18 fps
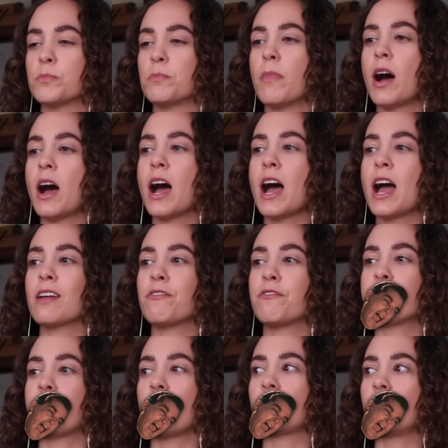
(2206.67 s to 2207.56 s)
My
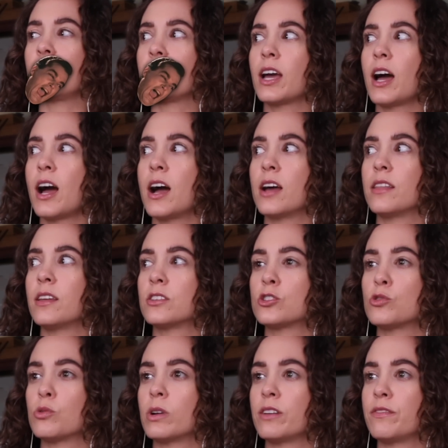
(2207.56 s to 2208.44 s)
f God,
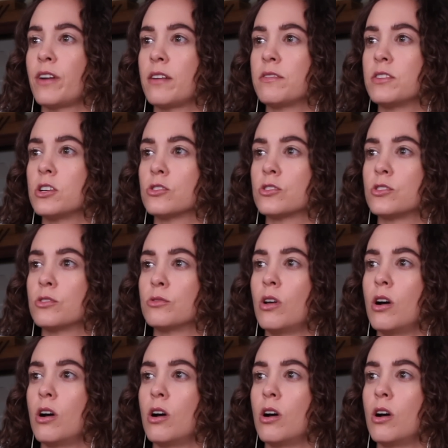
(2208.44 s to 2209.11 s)
that's twenty-five years too